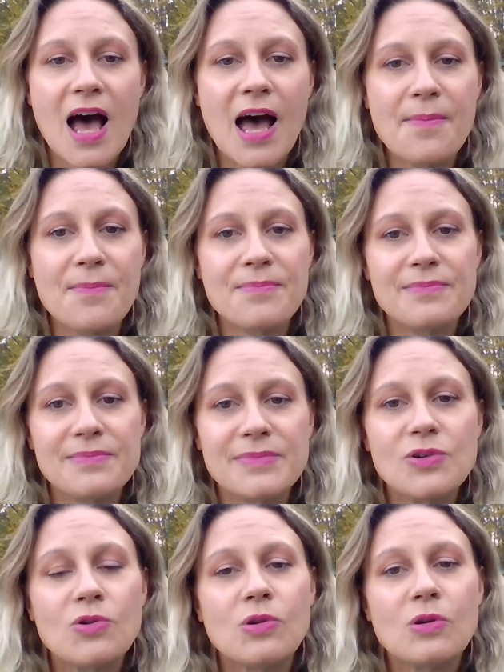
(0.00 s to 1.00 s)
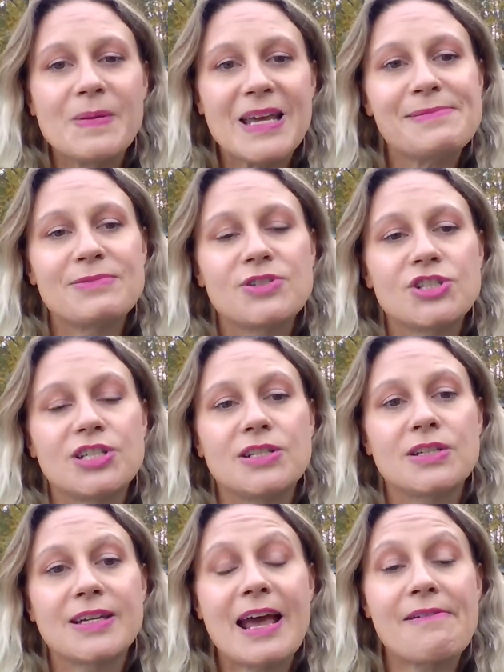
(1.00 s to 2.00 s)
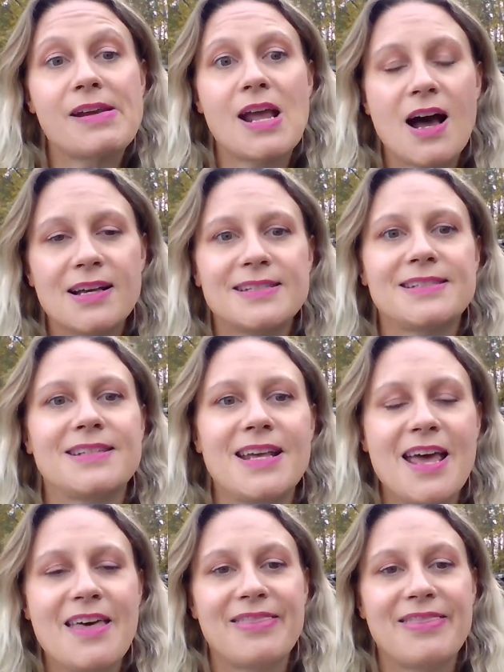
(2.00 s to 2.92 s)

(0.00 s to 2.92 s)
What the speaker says: nor be able to carry us,